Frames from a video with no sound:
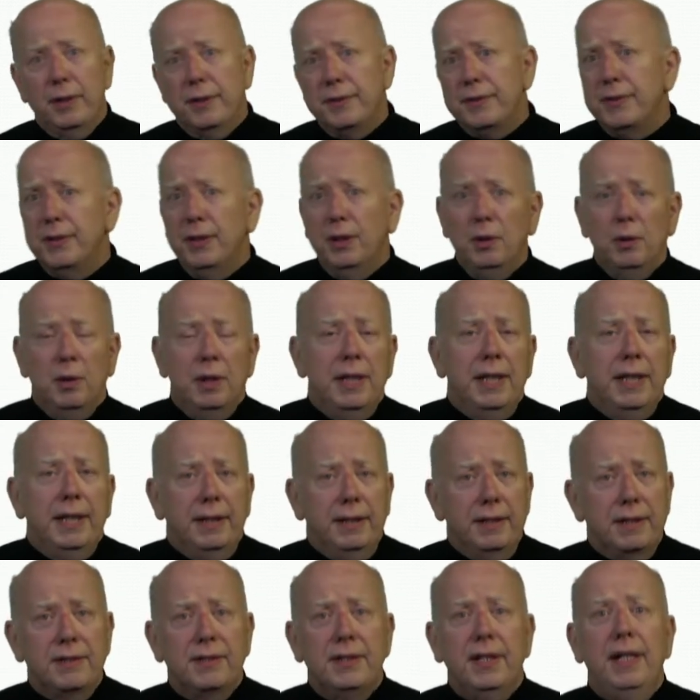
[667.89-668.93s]
also
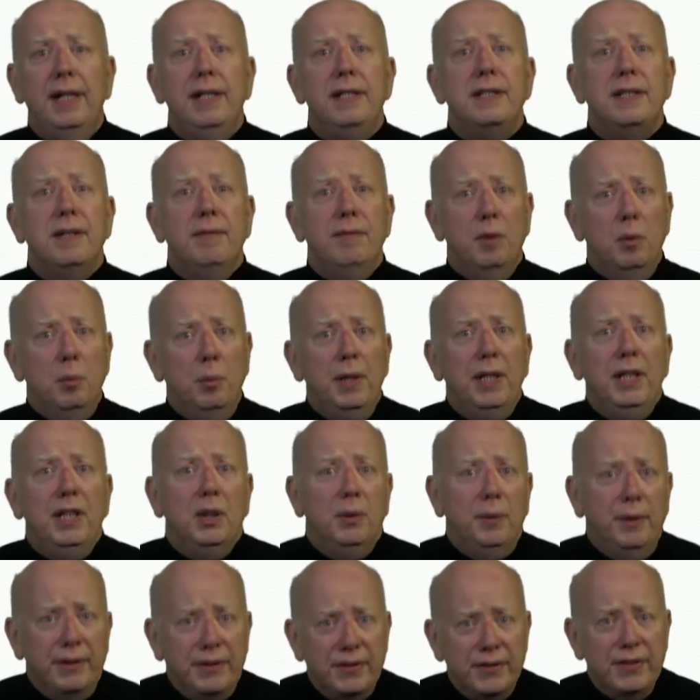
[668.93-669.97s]
the size of the
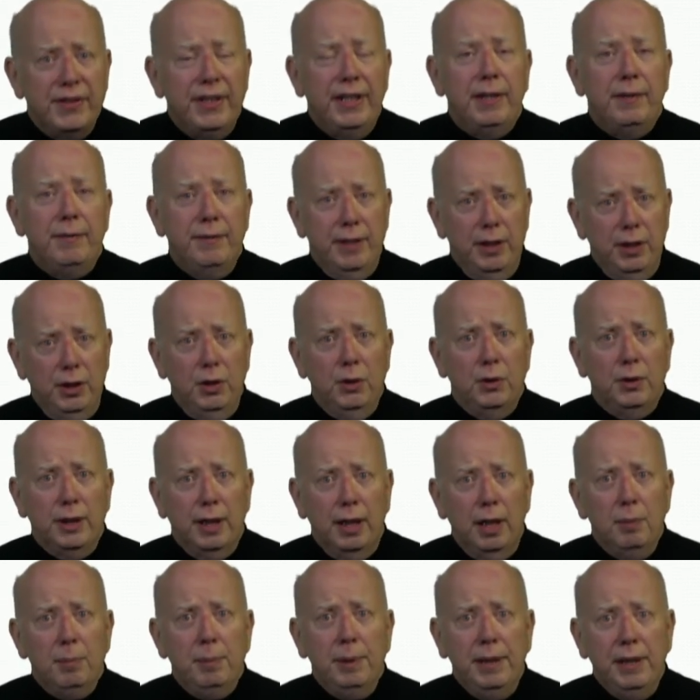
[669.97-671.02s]
window itself that you're
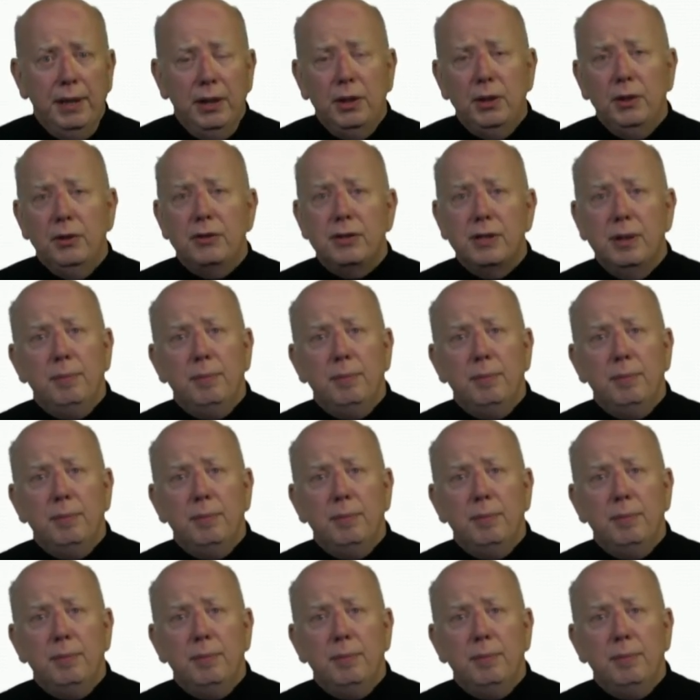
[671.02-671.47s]
typing into.